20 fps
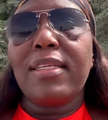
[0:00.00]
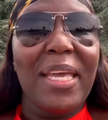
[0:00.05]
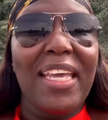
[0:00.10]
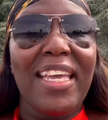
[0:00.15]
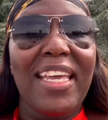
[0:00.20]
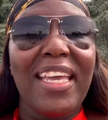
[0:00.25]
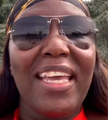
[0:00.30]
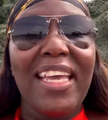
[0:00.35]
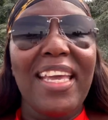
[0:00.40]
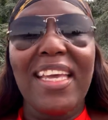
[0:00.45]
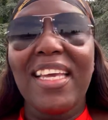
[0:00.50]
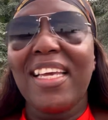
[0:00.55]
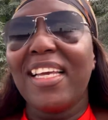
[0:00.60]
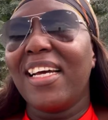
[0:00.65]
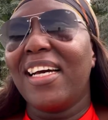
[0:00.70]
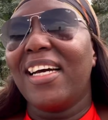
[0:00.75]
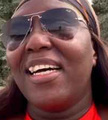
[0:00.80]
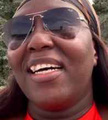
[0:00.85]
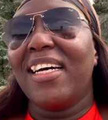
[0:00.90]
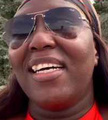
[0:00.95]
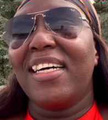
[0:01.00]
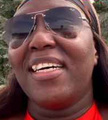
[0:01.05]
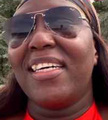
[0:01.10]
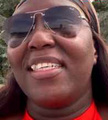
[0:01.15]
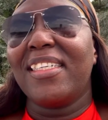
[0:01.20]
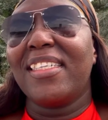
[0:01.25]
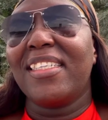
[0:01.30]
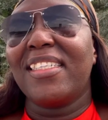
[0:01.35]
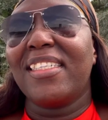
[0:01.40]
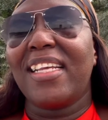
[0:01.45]

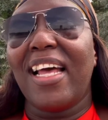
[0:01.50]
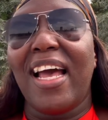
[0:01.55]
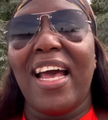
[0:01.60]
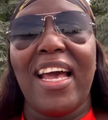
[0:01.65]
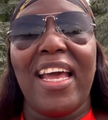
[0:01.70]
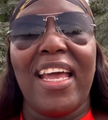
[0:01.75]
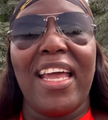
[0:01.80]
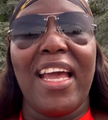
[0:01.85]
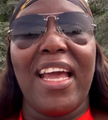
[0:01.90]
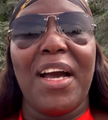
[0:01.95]
And I